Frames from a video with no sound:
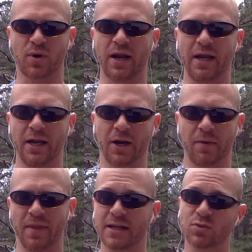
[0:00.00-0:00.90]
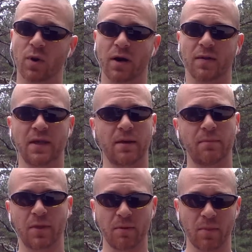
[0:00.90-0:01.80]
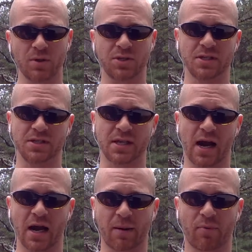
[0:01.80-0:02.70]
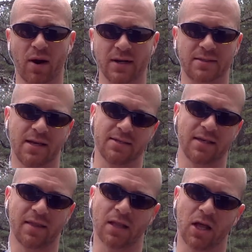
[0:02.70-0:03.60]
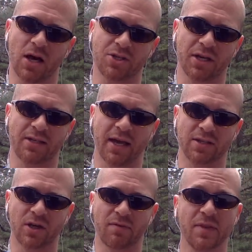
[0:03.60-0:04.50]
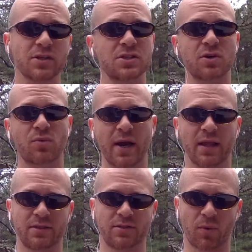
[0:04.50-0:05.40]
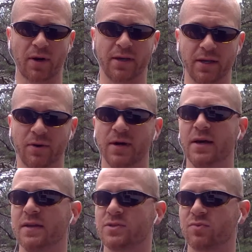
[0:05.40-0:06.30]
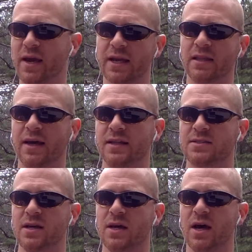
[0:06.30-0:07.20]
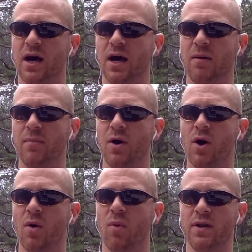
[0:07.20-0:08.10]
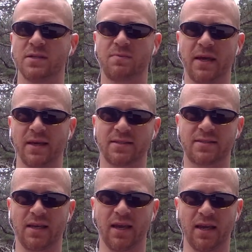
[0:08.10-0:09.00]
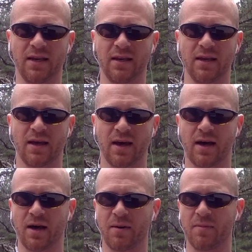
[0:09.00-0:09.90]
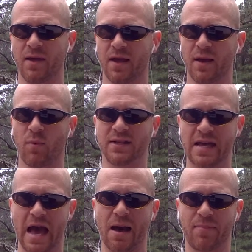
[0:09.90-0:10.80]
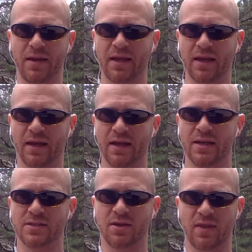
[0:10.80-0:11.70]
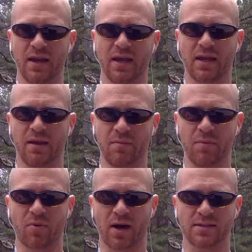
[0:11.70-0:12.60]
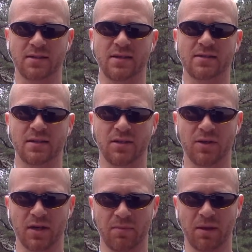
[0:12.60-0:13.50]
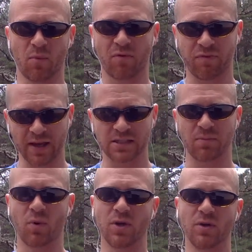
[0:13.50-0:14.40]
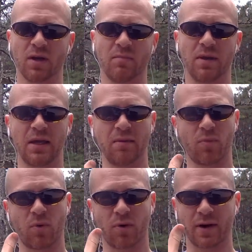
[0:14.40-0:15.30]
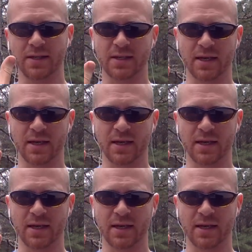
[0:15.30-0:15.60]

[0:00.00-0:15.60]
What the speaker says: right here, and that's where the emotions, the higher processing, the logic takes over. And this is a regulatory deal. This regulates what is being seen and what is happening, so that it can be processed, and you can be more flexible, you can be more